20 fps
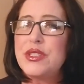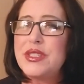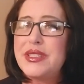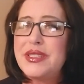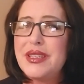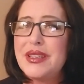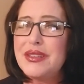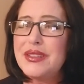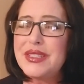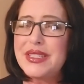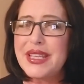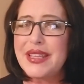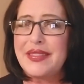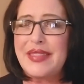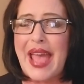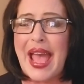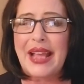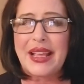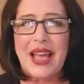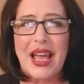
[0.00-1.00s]
did
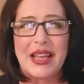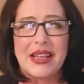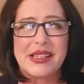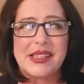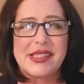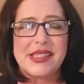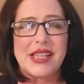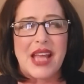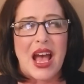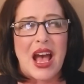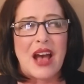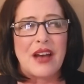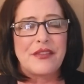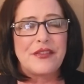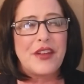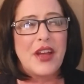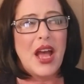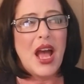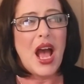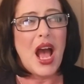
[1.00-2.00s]
that kind of
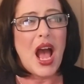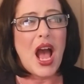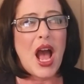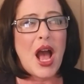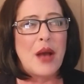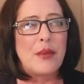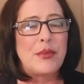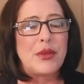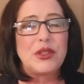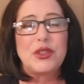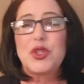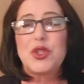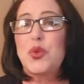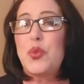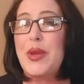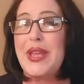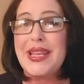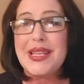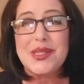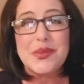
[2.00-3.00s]
stuff.
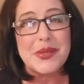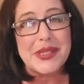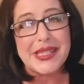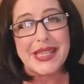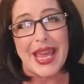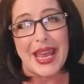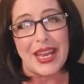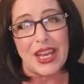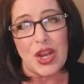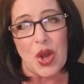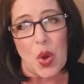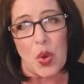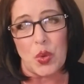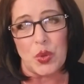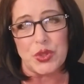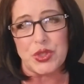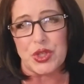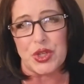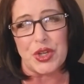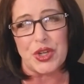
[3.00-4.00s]
Louise was getting
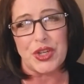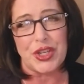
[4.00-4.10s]
older,